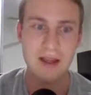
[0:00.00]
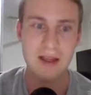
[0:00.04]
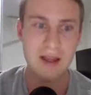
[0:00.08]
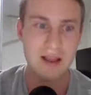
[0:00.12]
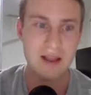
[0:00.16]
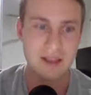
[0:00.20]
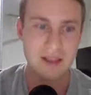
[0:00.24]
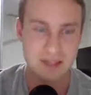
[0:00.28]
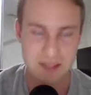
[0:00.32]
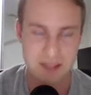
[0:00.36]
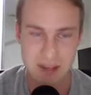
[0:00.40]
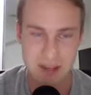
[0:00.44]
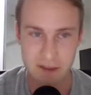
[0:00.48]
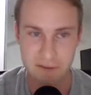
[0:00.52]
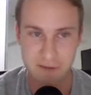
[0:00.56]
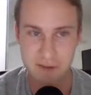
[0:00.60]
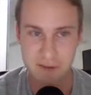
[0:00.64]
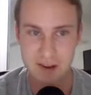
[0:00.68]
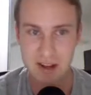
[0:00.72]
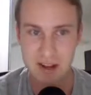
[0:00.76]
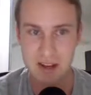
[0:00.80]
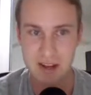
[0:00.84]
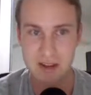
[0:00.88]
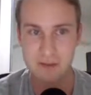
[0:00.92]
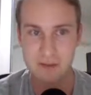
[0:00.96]

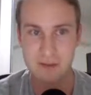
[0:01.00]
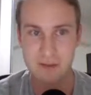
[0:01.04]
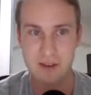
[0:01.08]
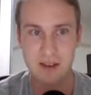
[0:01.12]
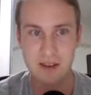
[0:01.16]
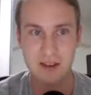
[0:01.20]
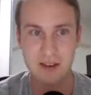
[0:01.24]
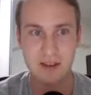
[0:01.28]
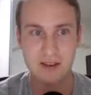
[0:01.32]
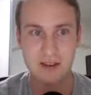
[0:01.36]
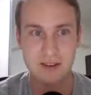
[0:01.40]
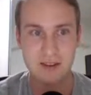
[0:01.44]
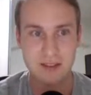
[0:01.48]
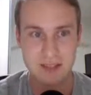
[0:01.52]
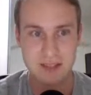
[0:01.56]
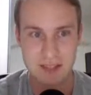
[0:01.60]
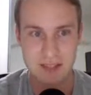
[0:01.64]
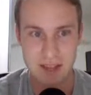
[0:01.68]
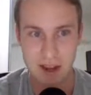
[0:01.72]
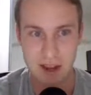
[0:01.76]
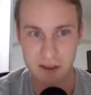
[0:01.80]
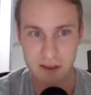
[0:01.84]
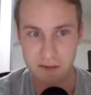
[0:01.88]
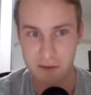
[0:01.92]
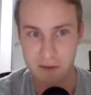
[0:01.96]
Stephanie, the
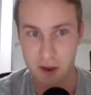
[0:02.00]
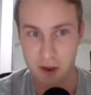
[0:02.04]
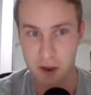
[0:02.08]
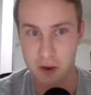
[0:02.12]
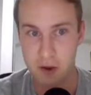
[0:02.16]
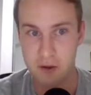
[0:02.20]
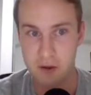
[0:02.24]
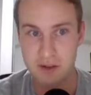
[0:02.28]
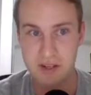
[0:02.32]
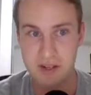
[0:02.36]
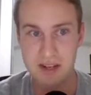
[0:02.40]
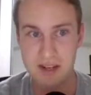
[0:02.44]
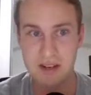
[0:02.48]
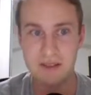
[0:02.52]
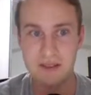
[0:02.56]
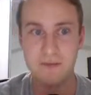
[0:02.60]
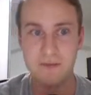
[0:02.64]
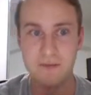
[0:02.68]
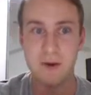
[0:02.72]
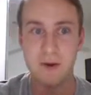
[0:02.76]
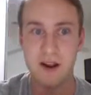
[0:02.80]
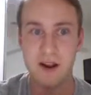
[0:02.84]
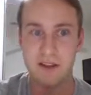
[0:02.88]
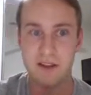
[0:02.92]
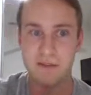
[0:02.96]
CFO, did
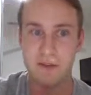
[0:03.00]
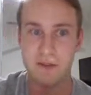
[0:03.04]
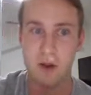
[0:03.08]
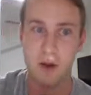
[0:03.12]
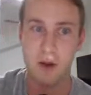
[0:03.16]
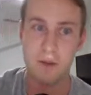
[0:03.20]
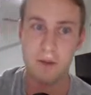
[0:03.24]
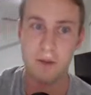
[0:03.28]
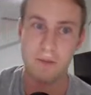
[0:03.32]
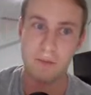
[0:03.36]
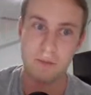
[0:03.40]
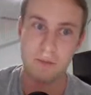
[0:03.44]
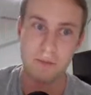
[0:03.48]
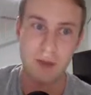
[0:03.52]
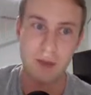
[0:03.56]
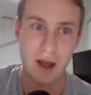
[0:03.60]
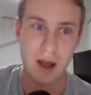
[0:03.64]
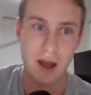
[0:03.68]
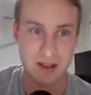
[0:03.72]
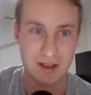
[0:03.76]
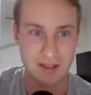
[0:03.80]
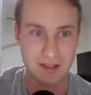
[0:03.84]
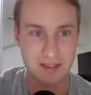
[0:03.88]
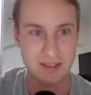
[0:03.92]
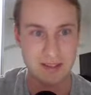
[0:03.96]
reaffirm
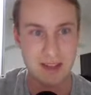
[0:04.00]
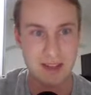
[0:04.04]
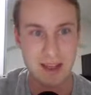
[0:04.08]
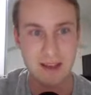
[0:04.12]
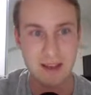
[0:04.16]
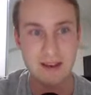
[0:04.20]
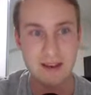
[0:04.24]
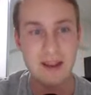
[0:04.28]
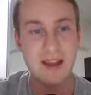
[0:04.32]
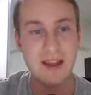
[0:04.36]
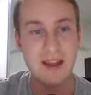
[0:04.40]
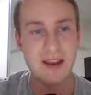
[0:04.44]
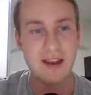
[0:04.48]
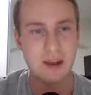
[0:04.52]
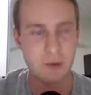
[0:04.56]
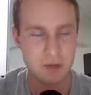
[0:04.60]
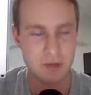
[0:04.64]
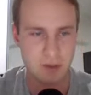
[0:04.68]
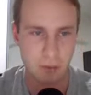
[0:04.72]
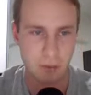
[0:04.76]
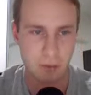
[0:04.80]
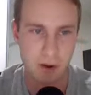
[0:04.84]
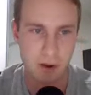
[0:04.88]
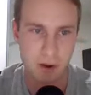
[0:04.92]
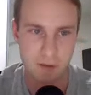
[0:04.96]
us that there was
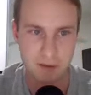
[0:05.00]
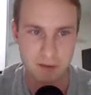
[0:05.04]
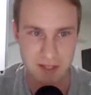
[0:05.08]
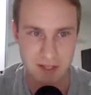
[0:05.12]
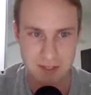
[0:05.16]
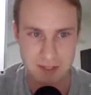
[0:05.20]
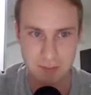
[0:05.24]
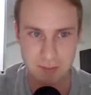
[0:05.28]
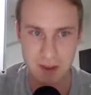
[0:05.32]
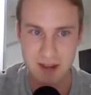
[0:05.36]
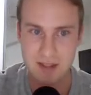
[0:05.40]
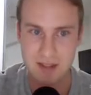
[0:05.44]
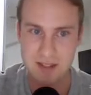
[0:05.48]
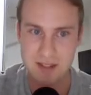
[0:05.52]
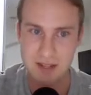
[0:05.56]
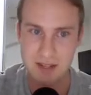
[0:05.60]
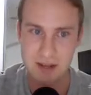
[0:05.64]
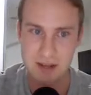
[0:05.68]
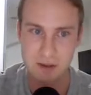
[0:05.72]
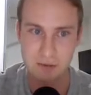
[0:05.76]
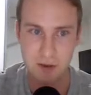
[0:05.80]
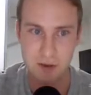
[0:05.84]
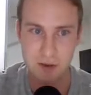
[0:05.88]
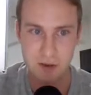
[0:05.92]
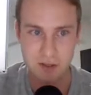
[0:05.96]
a one-off expense in the
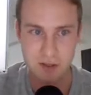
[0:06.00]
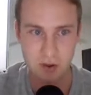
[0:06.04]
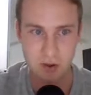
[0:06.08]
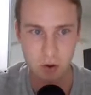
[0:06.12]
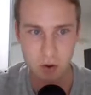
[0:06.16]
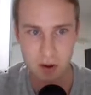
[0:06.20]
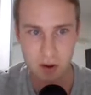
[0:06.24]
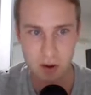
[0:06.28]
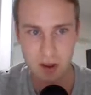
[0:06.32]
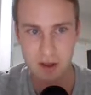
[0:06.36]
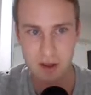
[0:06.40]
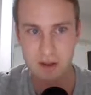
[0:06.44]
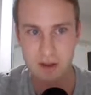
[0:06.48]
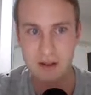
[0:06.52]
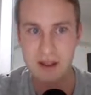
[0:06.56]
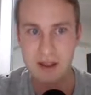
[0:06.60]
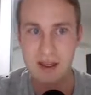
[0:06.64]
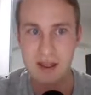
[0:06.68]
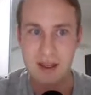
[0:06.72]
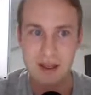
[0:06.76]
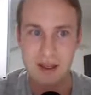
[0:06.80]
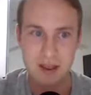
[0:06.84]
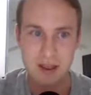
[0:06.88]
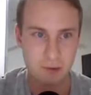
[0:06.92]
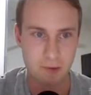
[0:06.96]
first quarter.
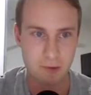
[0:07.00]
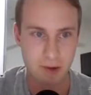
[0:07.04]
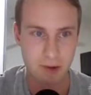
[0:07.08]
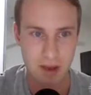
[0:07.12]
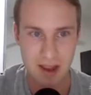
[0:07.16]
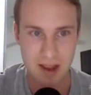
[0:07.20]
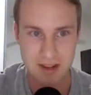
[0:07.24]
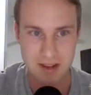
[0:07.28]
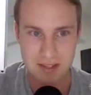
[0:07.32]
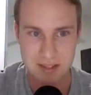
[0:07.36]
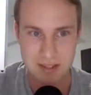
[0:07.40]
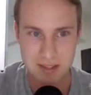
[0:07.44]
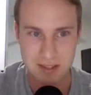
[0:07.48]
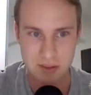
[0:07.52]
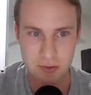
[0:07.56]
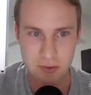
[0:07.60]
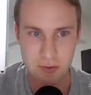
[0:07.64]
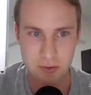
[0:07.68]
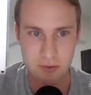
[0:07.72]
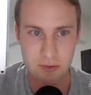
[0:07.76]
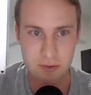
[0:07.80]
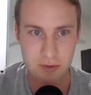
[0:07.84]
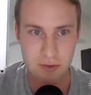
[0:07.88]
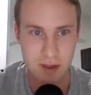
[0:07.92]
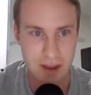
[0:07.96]
It relates
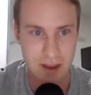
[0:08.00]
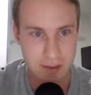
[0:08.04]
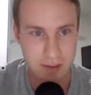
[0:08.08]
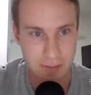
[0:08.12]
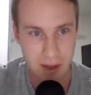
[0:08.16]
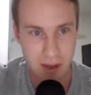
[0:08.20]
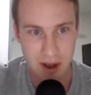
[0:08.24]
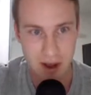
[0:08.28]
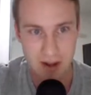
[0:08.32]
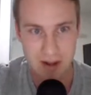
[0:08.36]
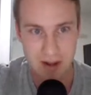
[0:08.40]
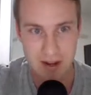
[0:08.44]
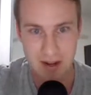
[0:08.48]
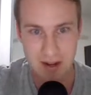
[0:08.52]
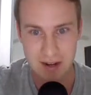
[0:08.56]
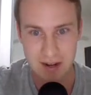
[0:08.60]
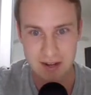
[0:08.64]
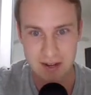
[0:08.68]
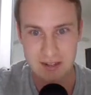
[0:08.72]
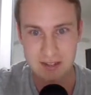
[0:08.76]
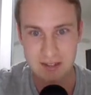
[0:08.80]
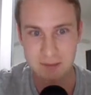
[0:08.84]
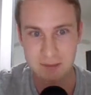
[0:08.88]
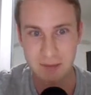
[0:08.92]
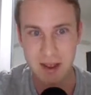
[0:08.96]
to a marketing
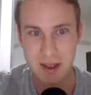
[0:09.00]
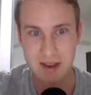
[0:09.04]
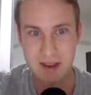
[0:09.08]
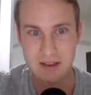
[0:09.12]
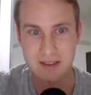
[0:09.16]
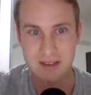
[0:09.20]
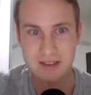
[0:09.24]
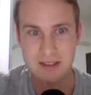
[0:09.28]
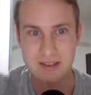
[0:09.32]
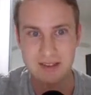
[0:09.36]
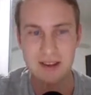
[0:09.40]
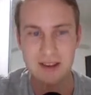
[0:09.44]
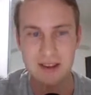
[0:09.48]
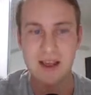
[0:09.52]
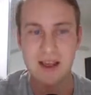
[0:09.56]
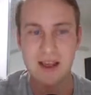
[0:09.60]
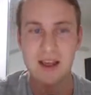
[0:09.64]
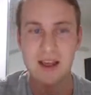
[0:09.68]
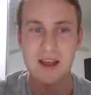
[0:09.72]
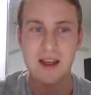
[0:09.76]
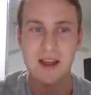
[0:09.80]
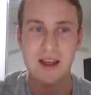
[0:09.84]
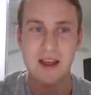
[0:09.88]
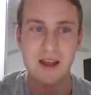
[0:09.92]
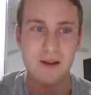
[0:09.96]
expense
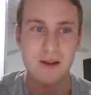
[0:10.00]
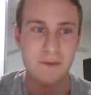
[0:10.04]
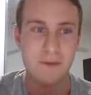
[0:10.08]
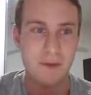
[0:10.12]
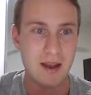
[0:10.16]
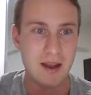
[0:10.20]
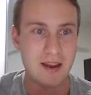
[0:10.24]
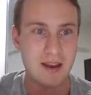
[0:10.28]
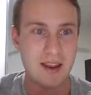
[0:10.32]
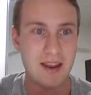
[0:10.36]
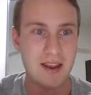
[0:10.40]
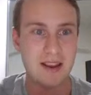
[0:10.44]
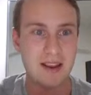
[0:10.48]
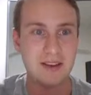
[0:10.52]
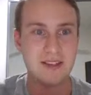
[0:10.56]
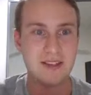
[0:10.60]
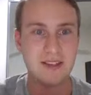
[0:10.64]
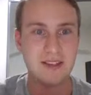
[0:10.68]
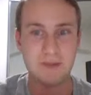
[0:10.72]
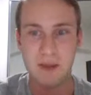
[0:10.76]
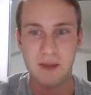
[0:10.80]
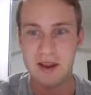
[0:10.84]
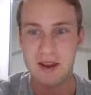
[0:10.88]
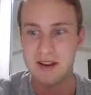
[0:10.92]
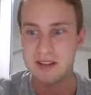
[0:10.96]
that they
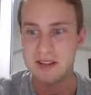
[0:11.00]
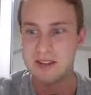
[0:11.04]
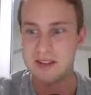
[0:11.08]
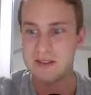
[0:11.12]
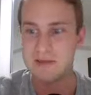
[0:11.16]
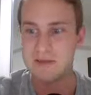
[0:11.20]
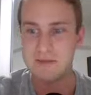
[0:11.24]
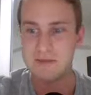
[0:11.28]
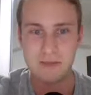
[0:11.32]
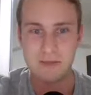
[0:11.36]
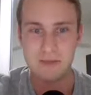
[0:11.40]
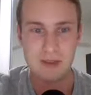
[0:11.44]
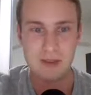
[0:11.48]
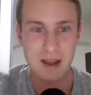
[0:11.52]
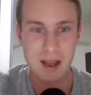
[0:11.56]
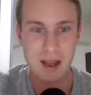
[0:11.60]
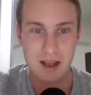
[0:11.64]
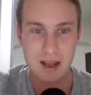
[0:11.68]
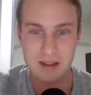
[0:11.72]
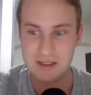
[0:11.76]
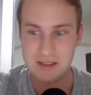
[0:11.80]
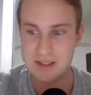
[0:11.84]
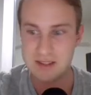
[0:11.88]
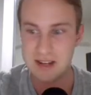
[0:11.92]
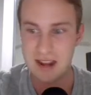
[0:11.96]
spent
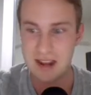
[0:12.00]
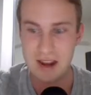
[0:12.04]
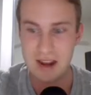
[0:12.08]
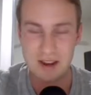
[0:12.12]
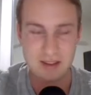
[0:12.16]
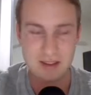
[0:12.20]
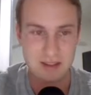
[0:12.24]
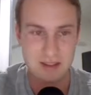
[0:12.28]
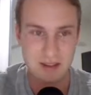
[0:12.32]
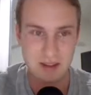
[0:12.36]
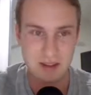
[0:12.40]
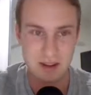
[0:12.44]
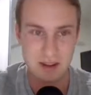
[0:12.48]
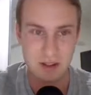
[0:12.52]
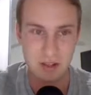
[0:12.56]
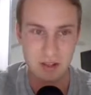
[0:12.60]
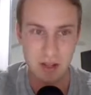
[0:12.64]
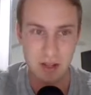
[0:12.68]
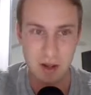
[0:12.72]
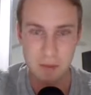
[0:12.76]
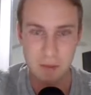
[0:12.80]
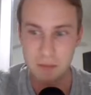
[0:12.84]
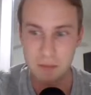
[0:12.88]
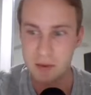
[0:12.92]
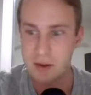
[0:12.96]
to get into the
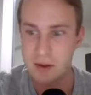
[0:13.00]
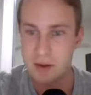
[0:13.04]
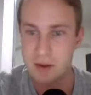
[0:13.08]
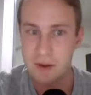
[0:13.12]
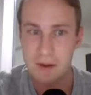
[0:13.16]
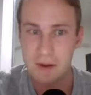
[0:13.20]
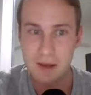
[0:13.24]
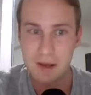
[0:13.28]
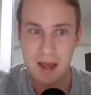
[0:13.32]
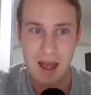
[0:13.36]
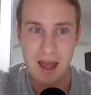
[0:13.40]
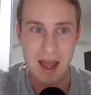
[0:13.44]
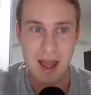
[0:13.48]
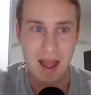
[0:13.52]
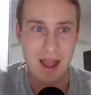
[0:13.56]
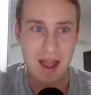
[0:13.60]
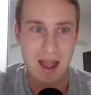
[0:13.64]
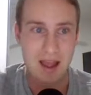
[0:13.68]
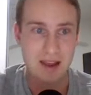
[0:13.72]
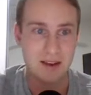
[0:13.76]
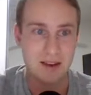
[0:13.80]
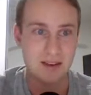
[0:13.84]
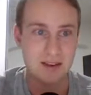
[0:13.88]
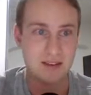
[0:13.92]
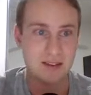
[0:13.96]
club,
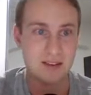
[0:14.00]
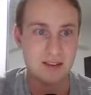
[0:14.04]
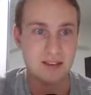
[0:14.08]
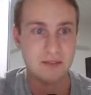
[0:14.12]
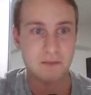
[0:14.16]
and